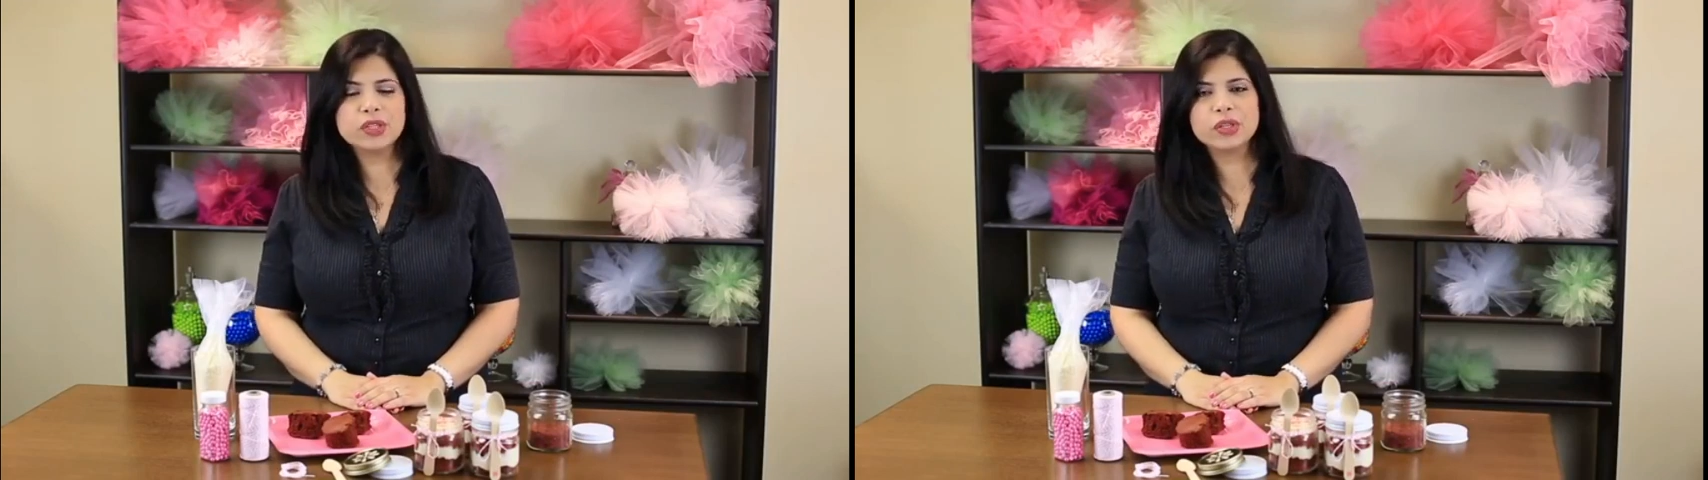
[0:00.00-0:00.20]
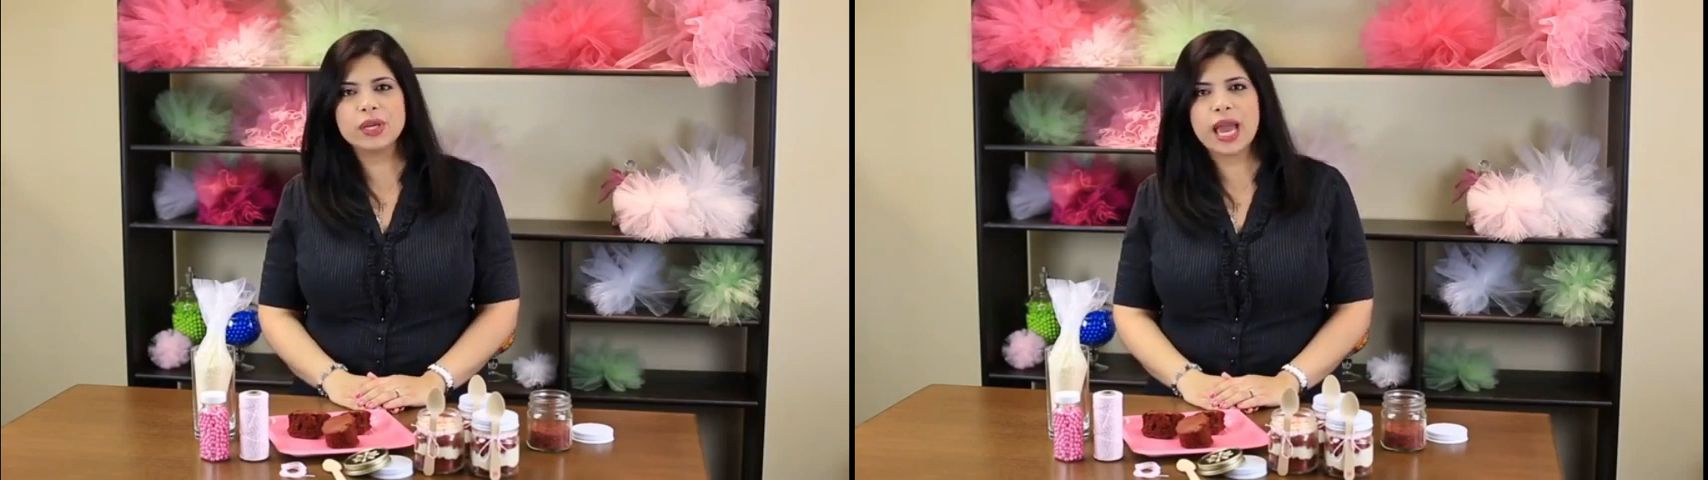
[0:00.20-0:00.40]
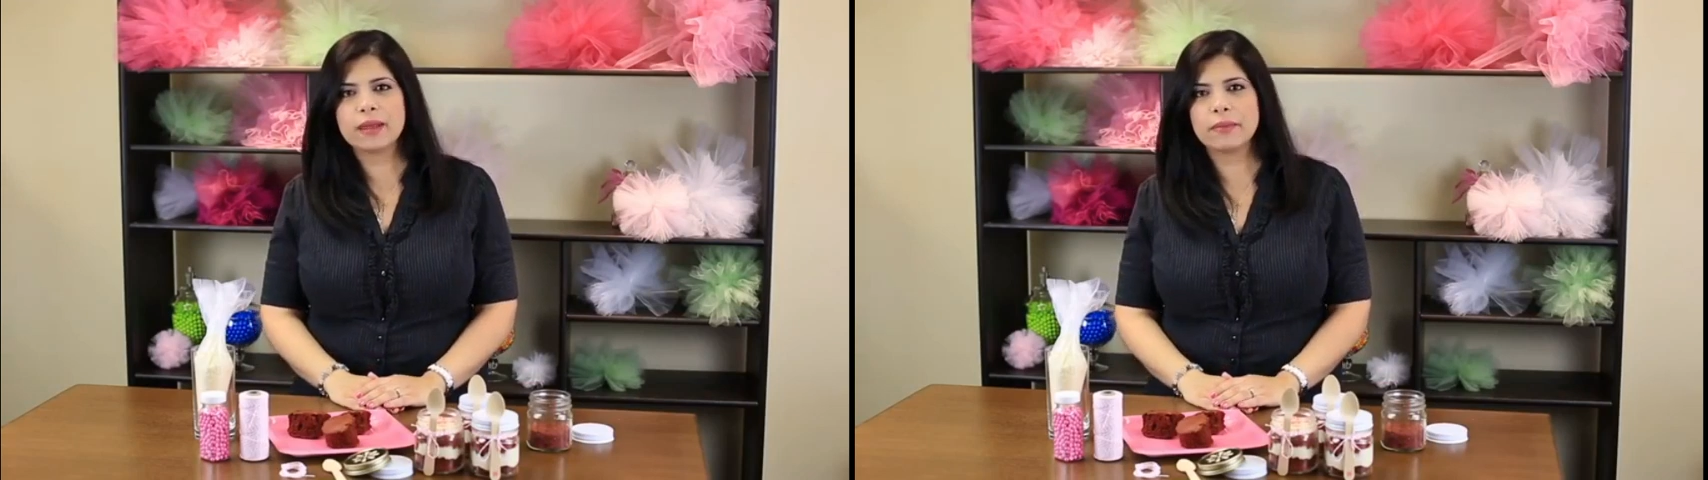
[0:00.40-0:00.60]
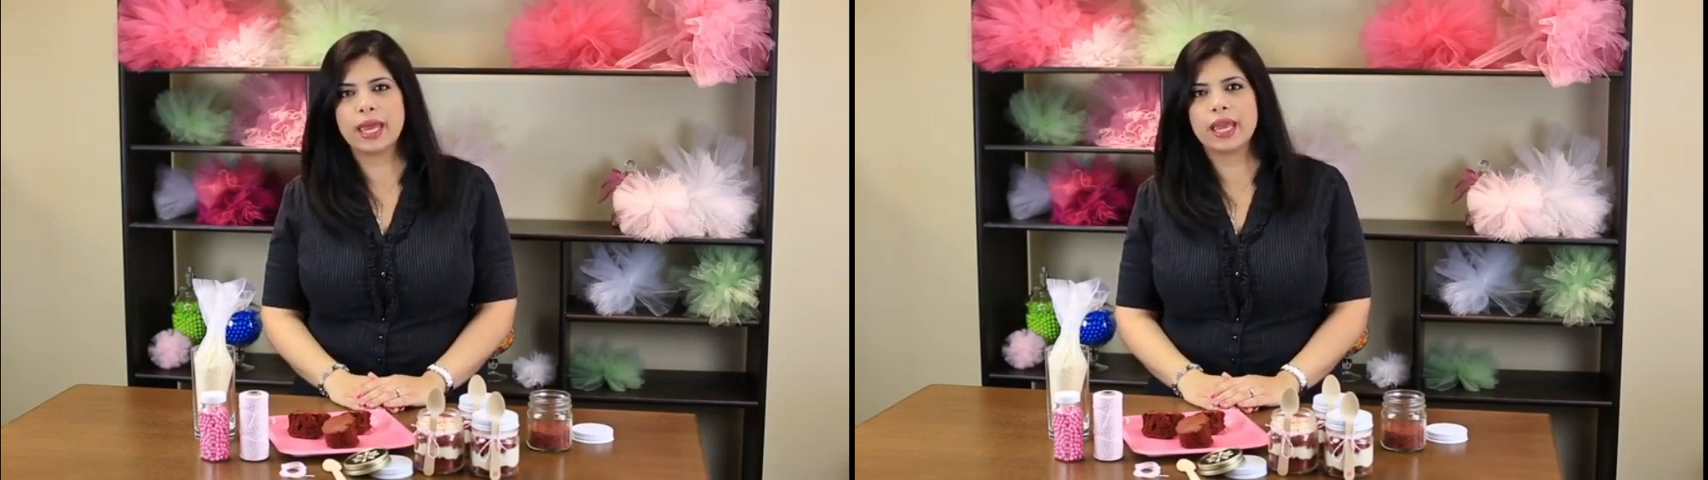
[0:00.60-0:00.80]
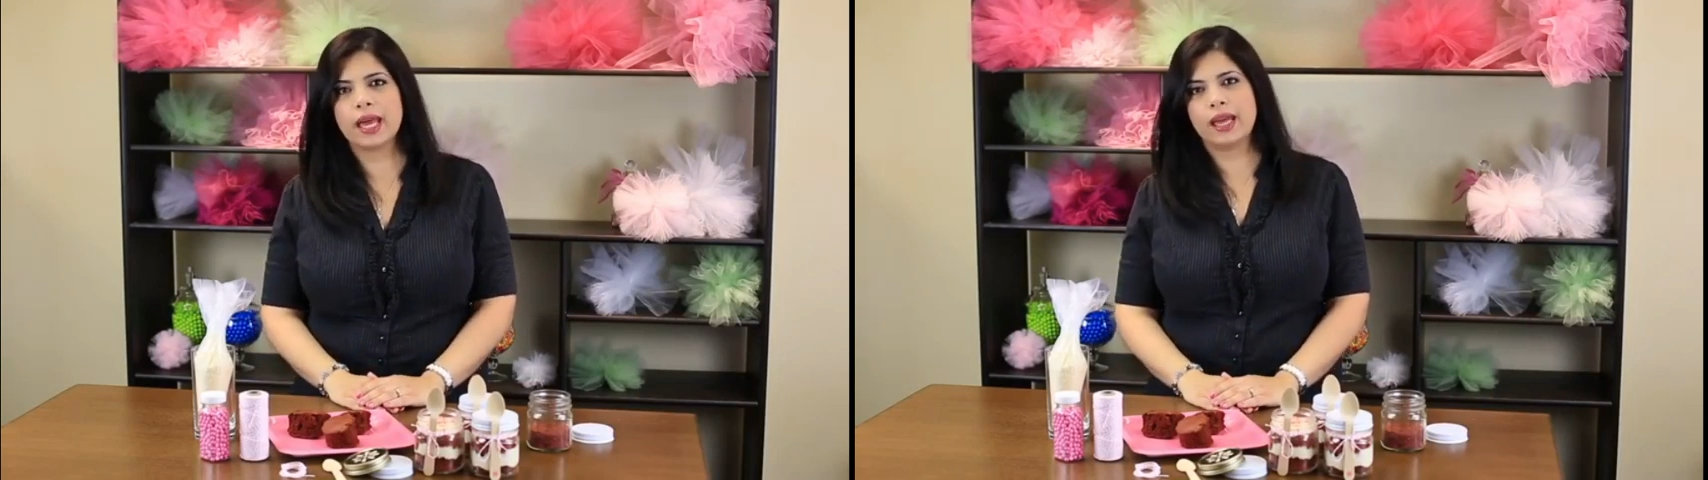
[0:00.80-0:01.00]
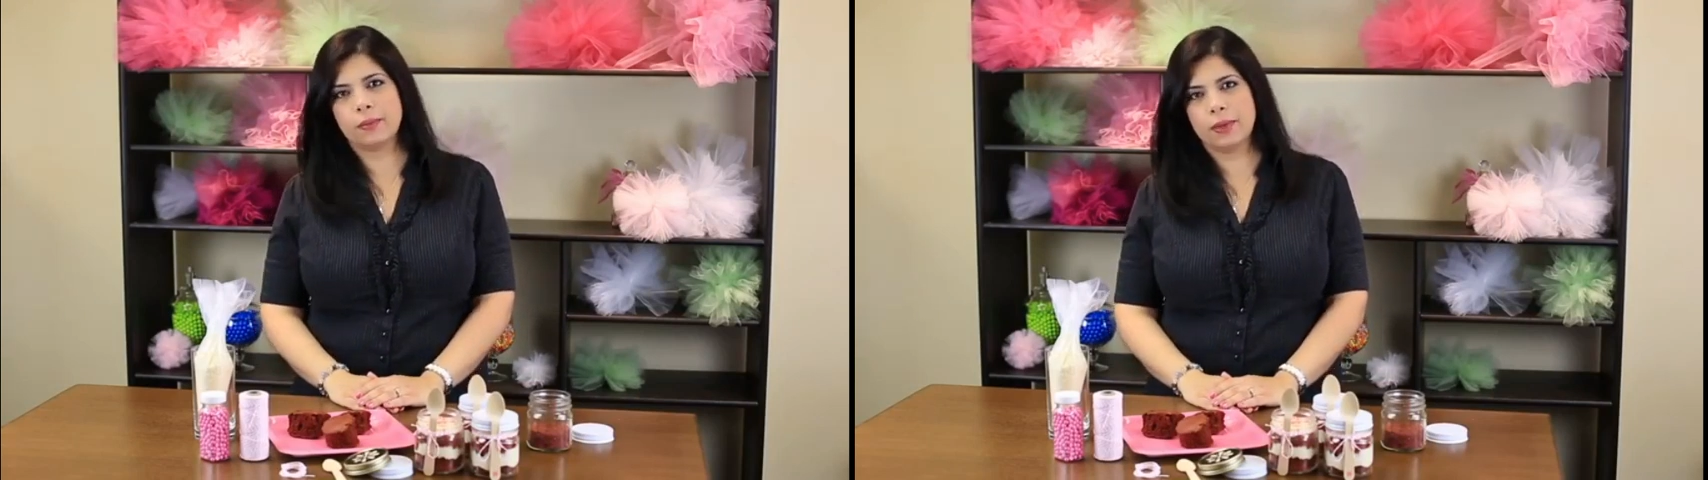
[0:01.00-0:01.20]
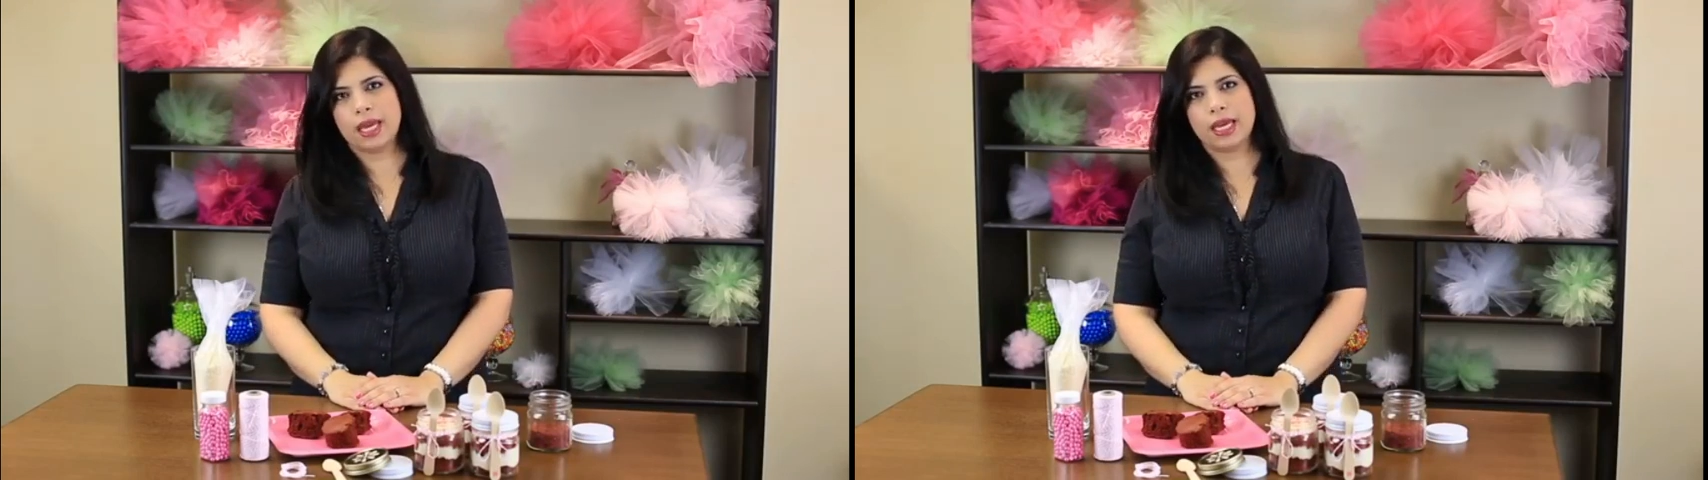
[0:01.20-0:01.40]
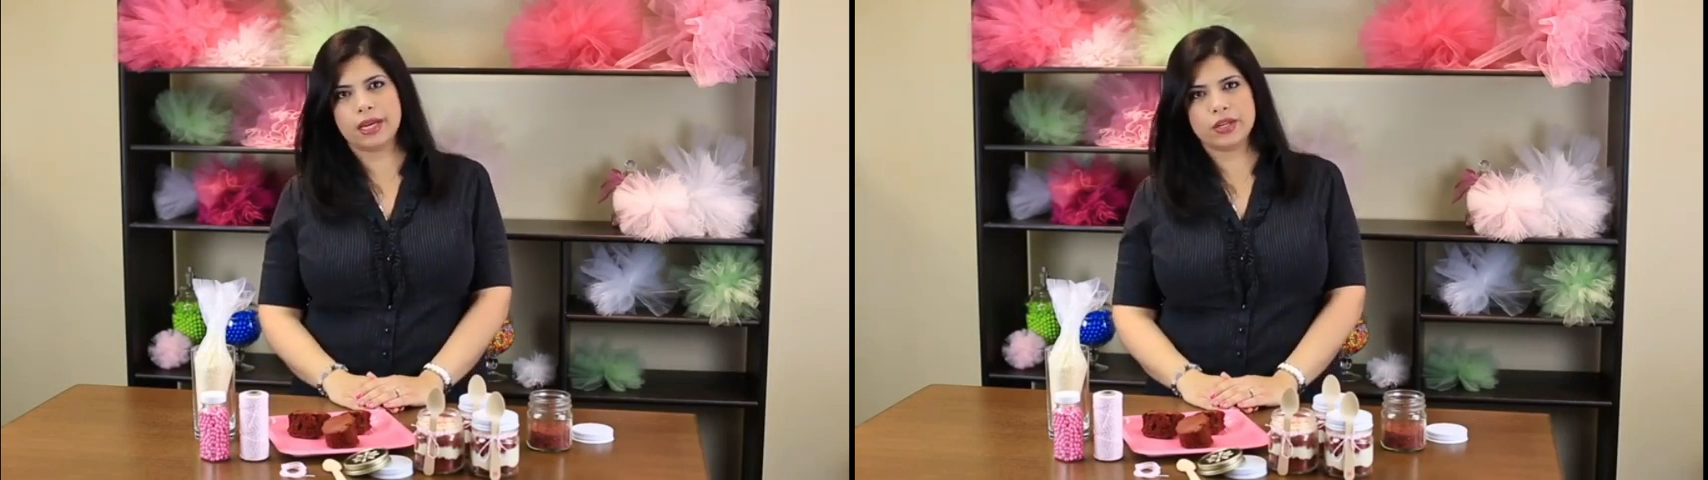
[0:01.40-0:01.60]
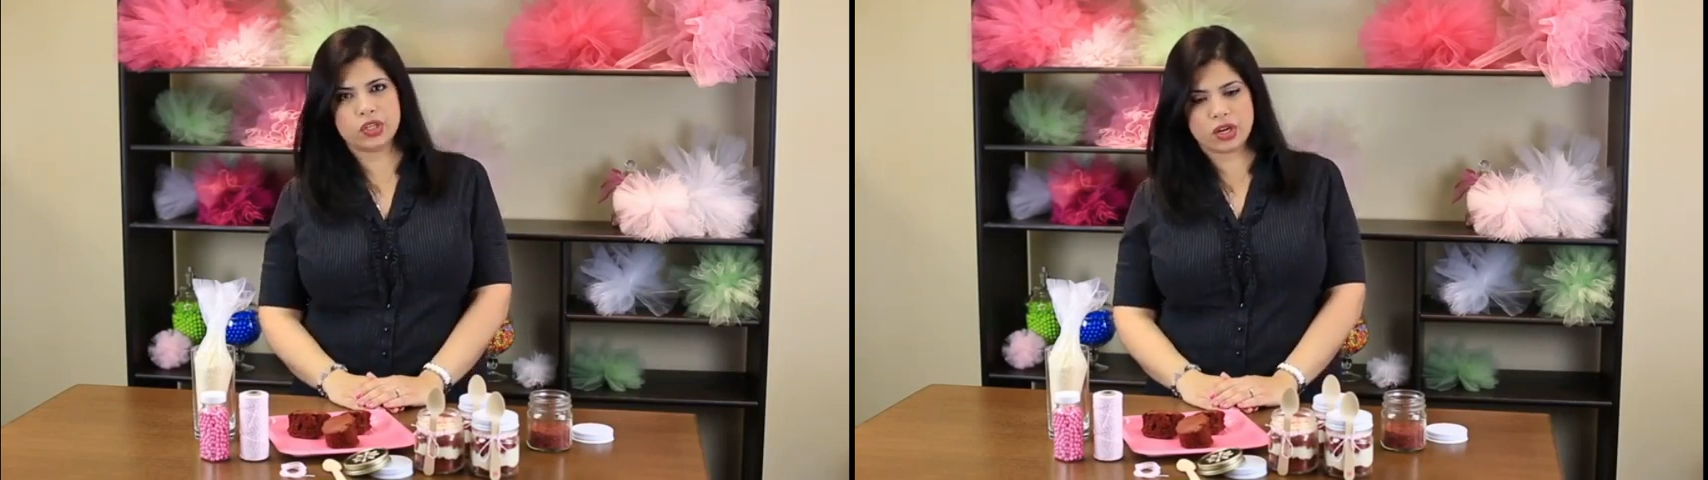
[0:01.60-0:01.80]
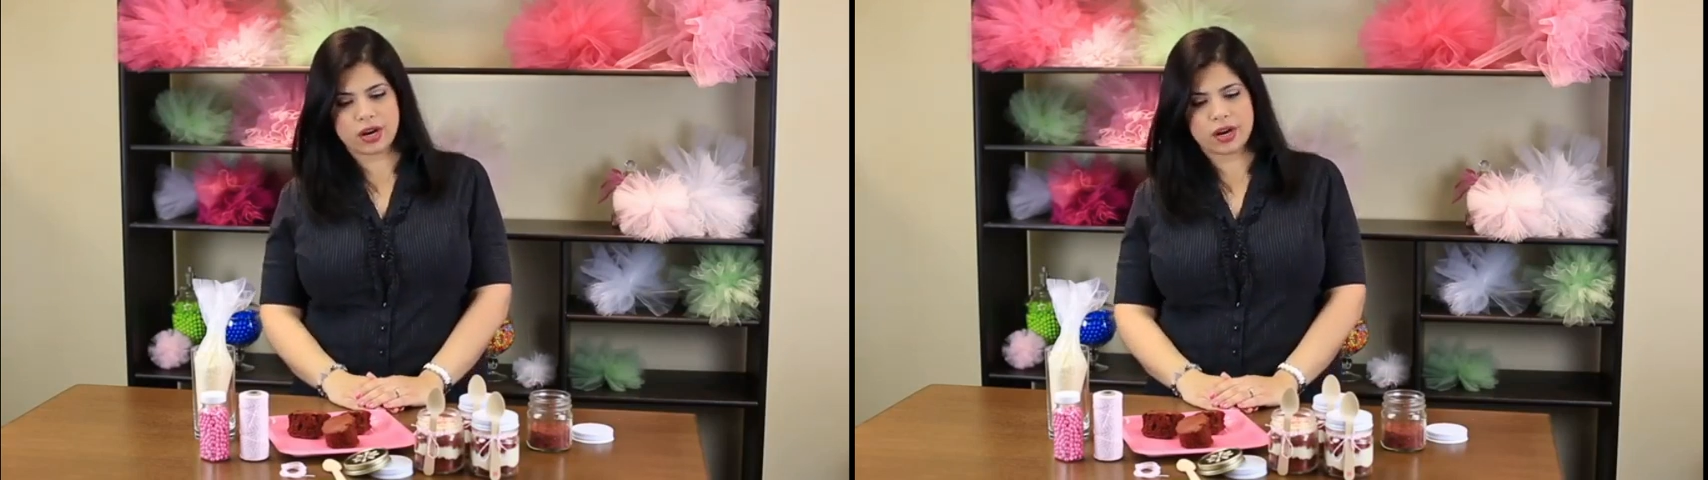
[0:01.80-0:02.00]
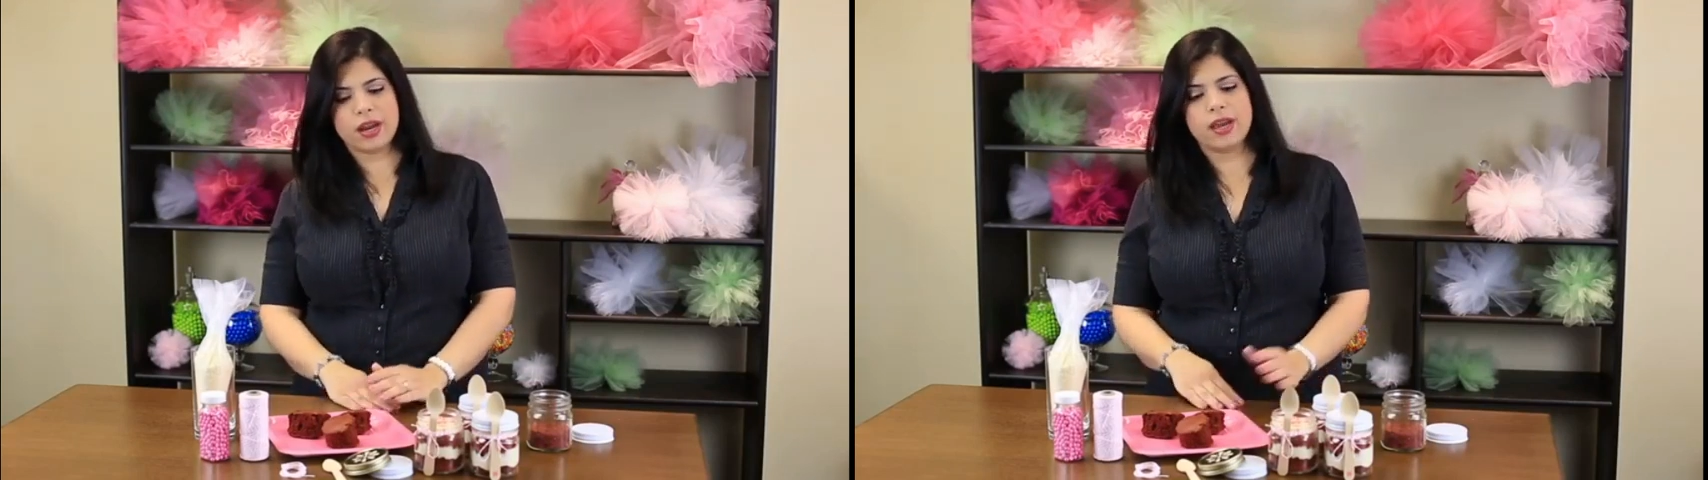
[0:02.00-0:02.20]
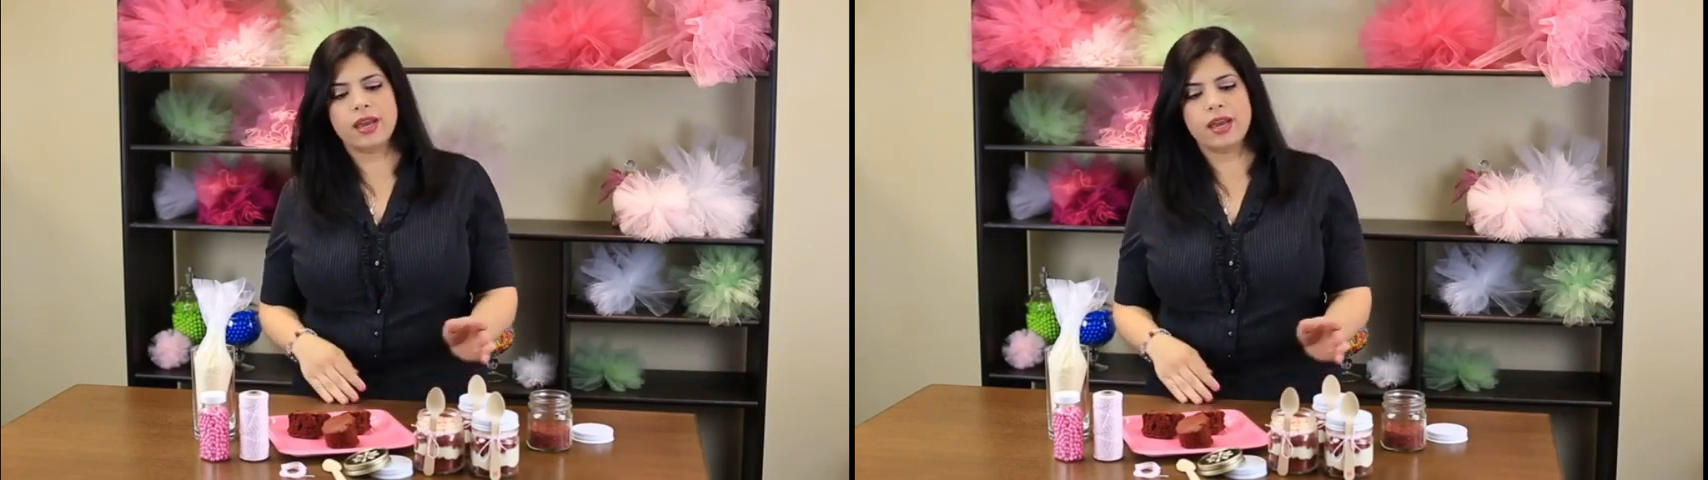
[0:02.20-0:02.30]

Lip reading: I'm going to show you how to make a cupcake in a jar.